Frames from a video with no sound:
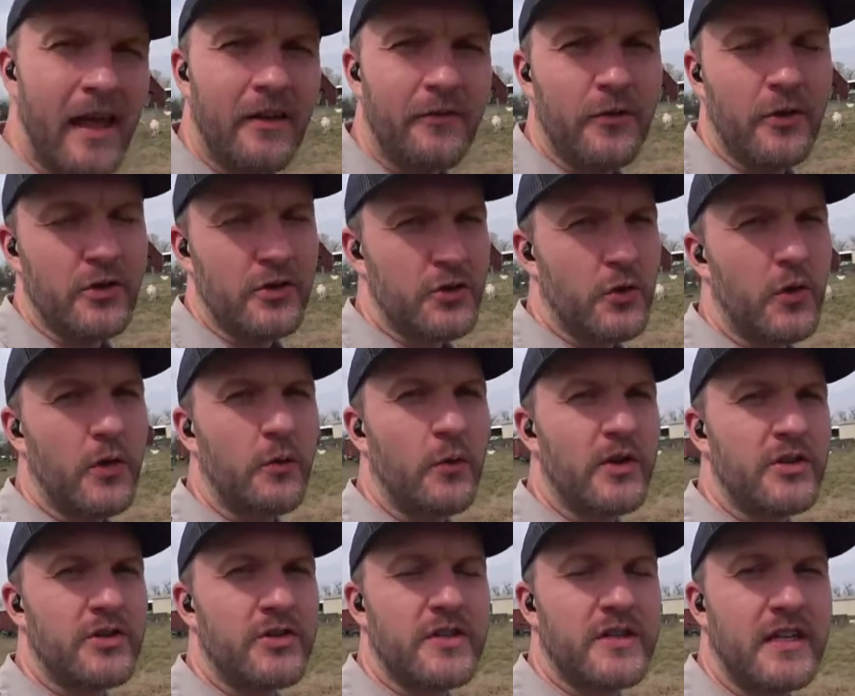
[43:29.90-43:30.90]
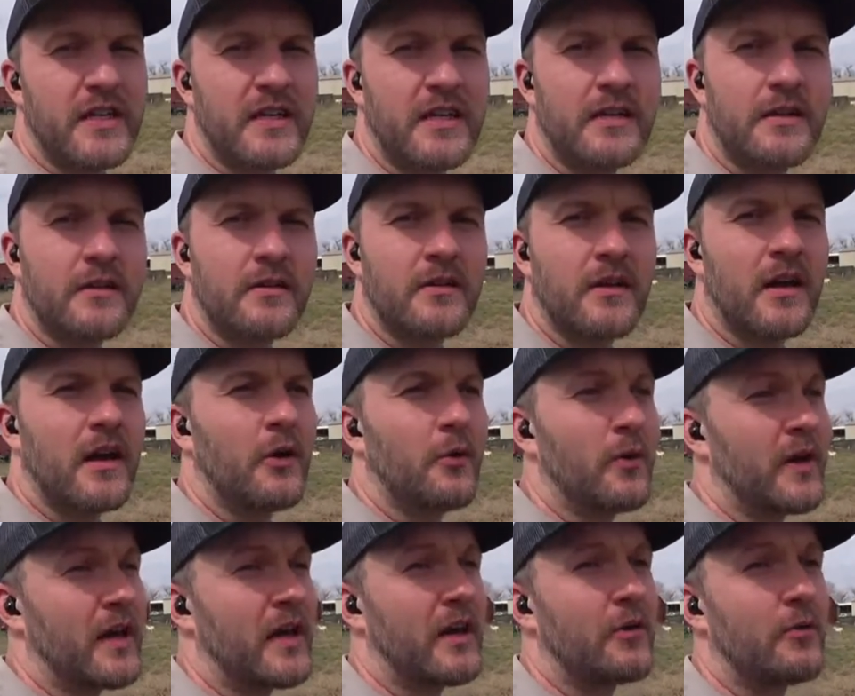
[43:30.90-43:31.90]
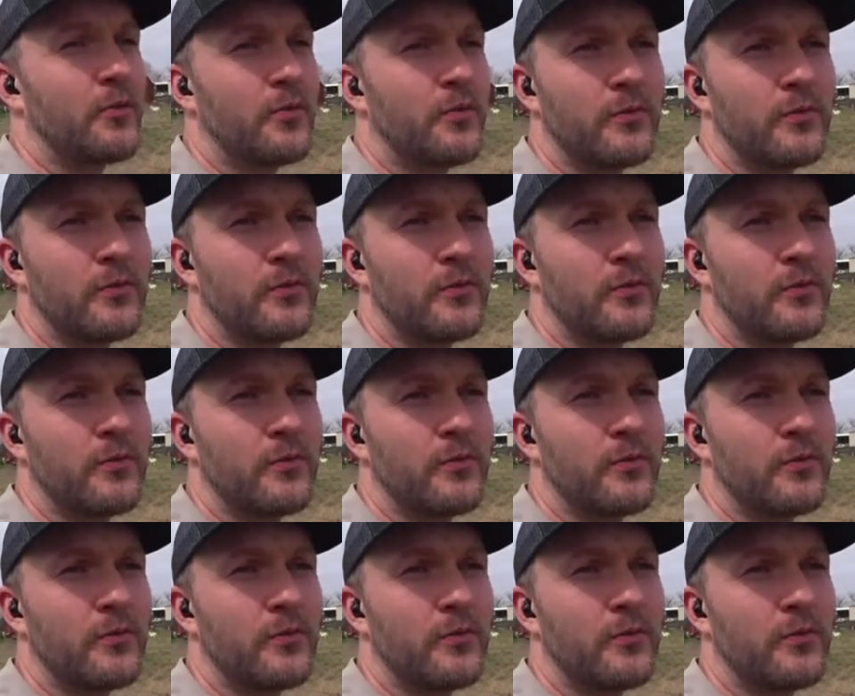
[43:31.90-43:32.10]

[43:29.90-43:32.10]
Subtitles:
If you're enjoying what you're seeing, we got a